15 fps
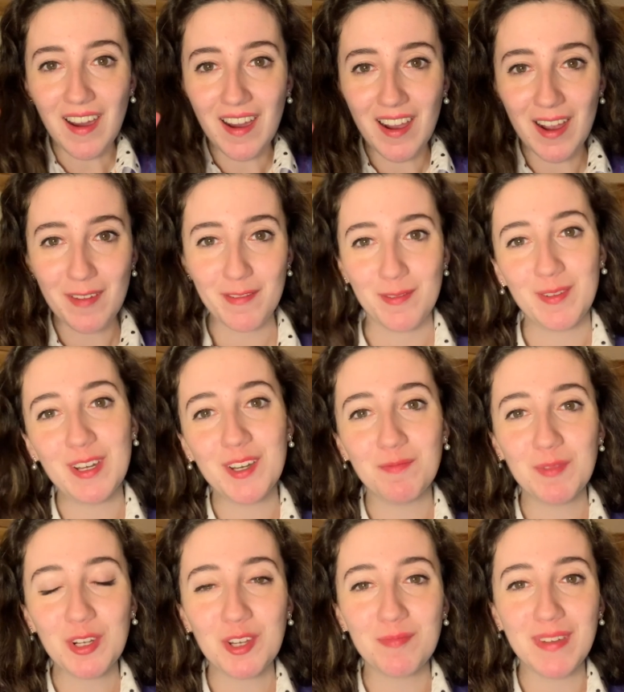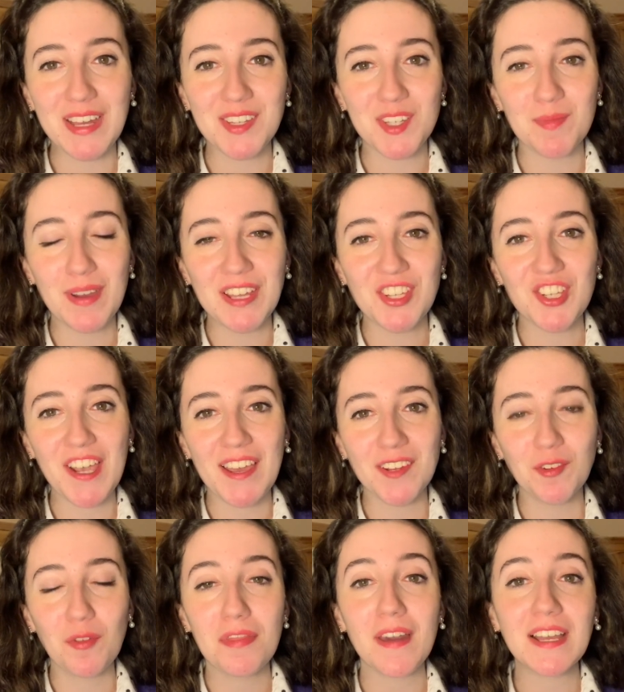Hi everyone, welcome back to my
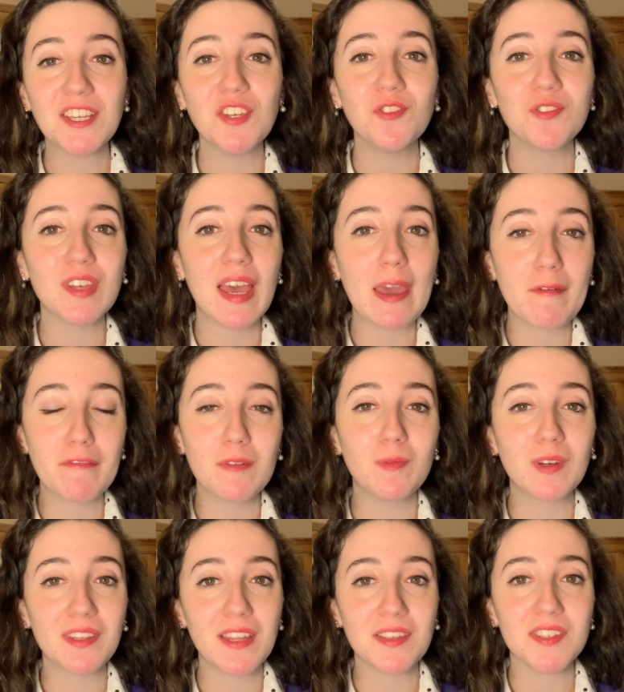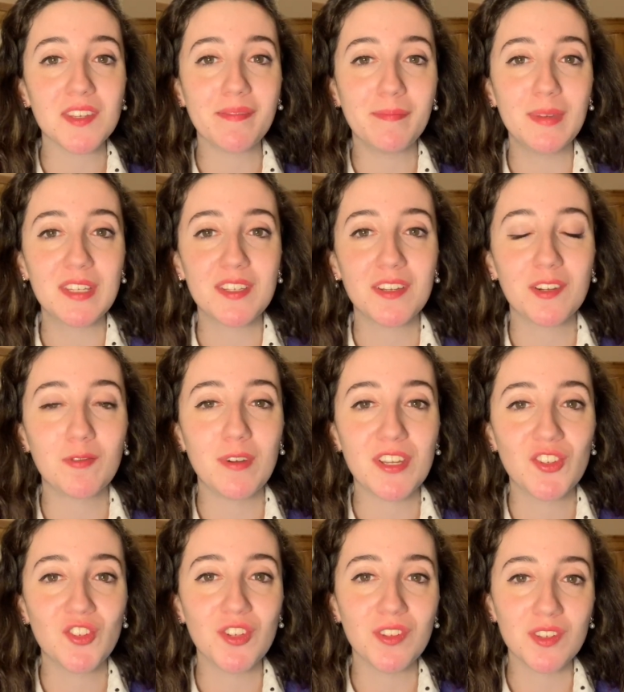channel. Thank you to everyone that submitted
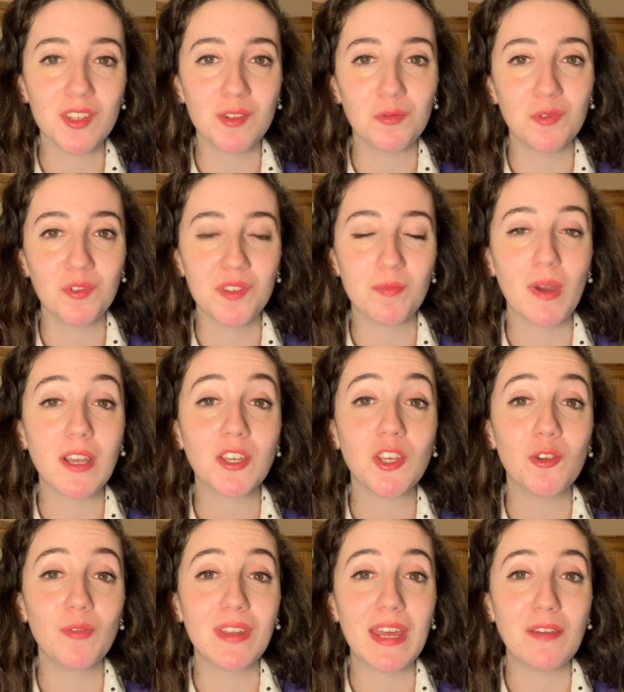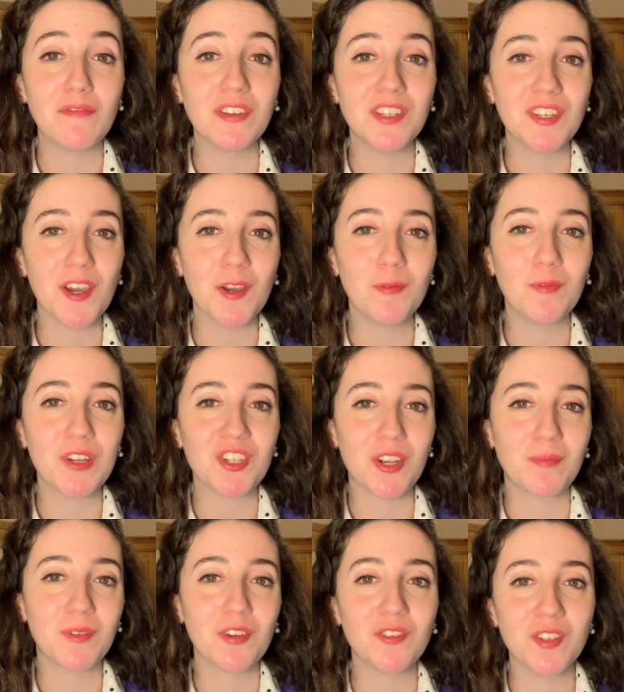questions towards my Q&A video, which
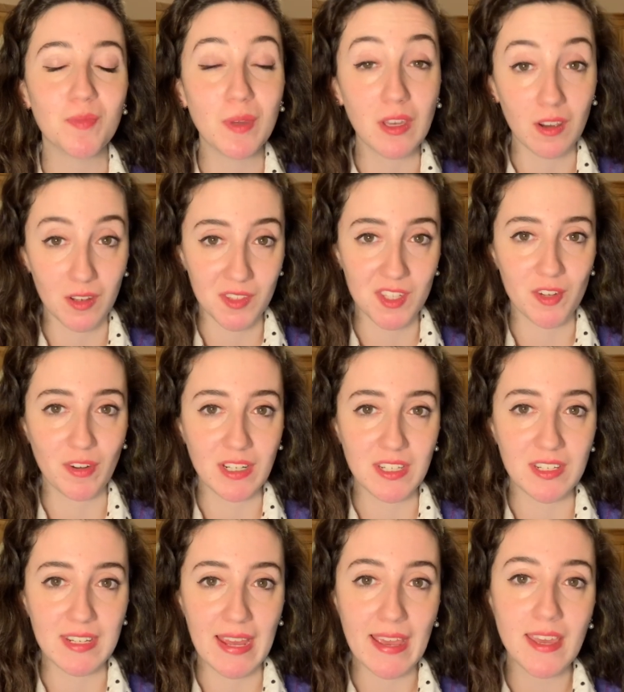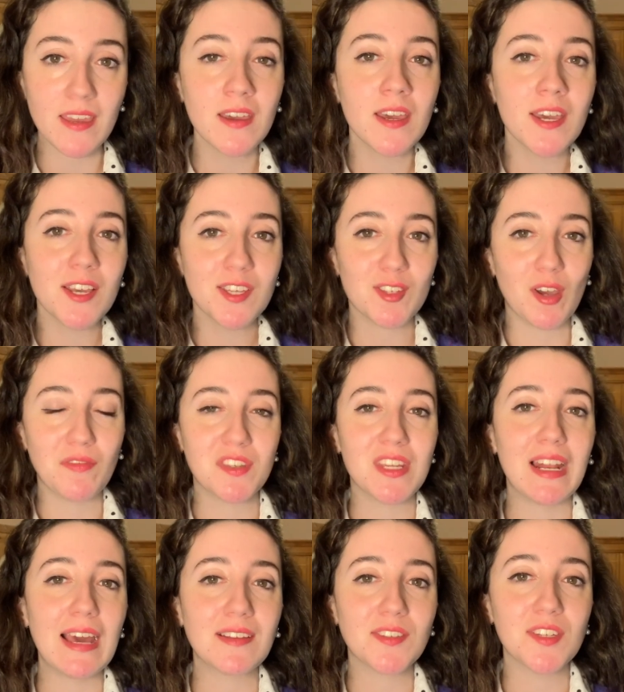I'm going to be answering today. So I've
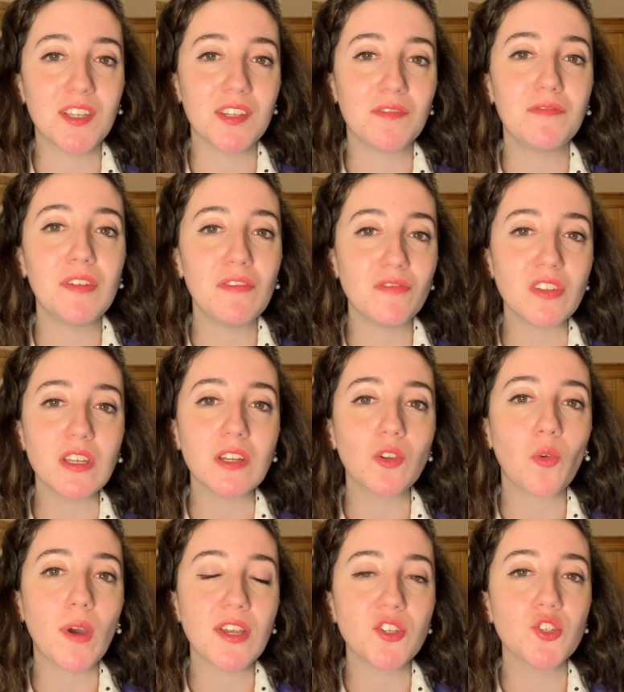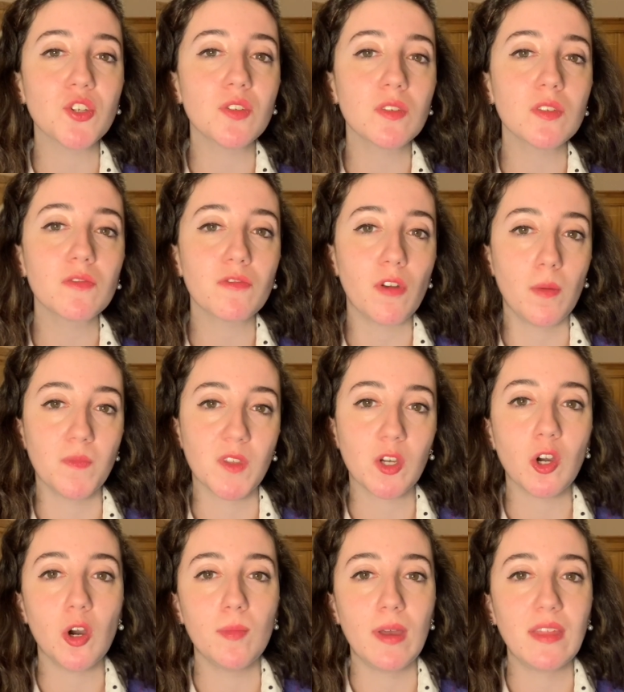selected 15 questions from the
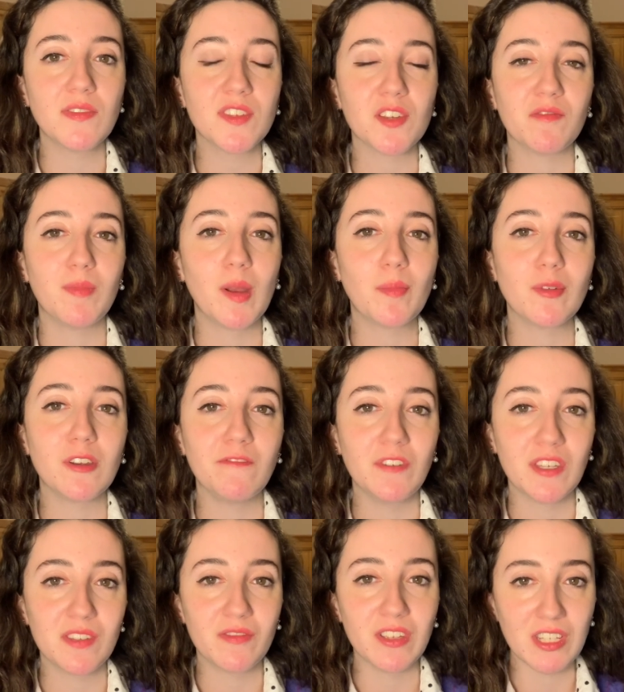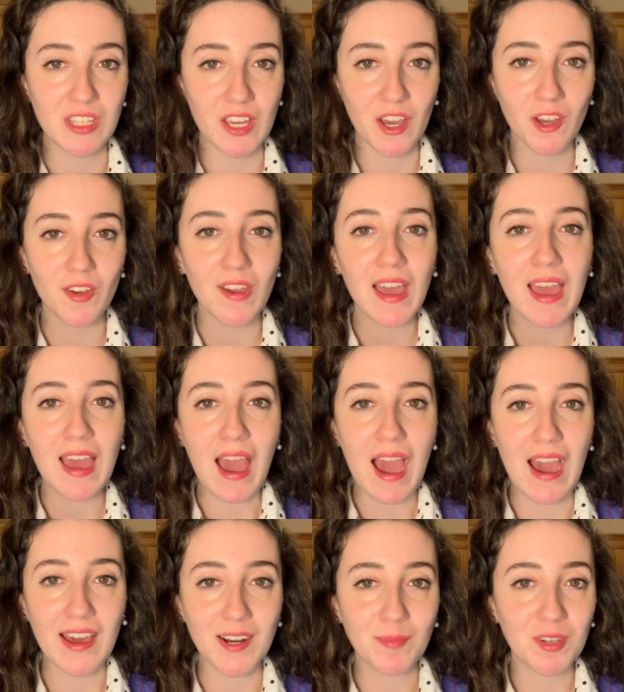comments of my previous video,
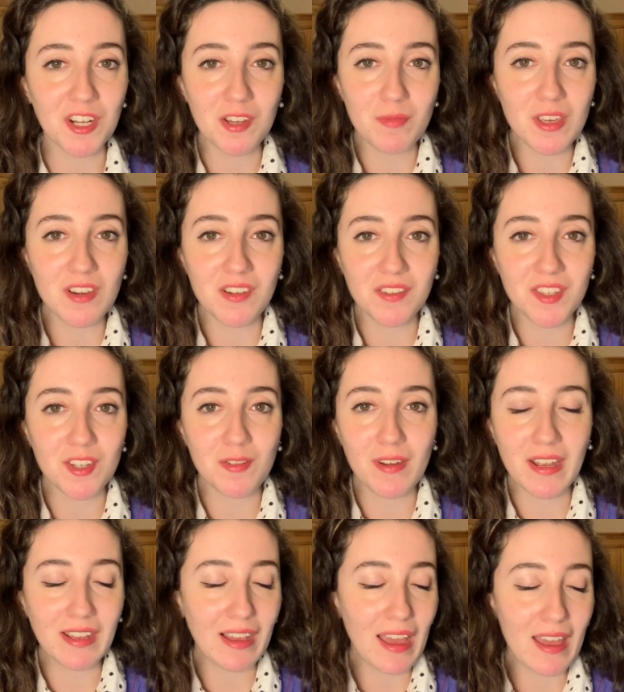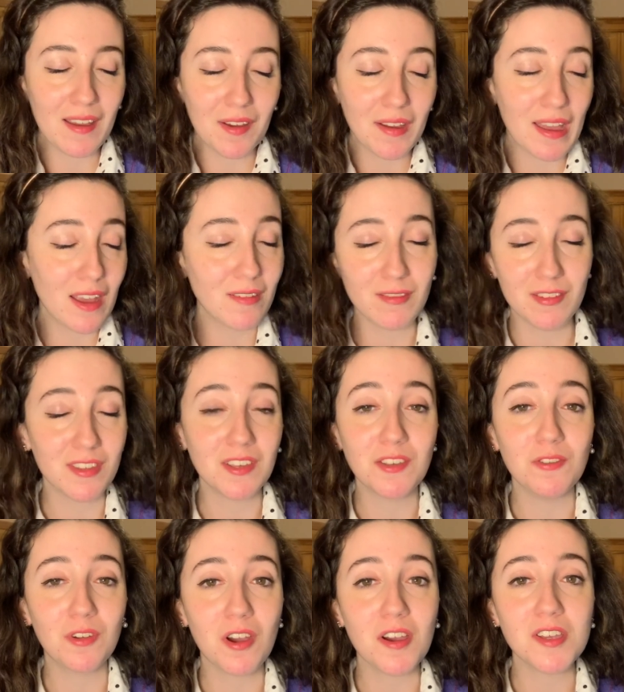and I'm going to be answering everything
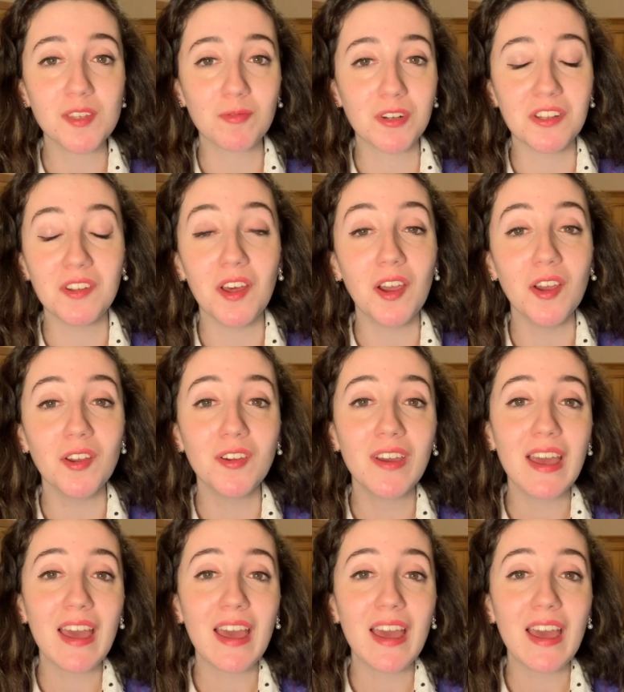you guys want to know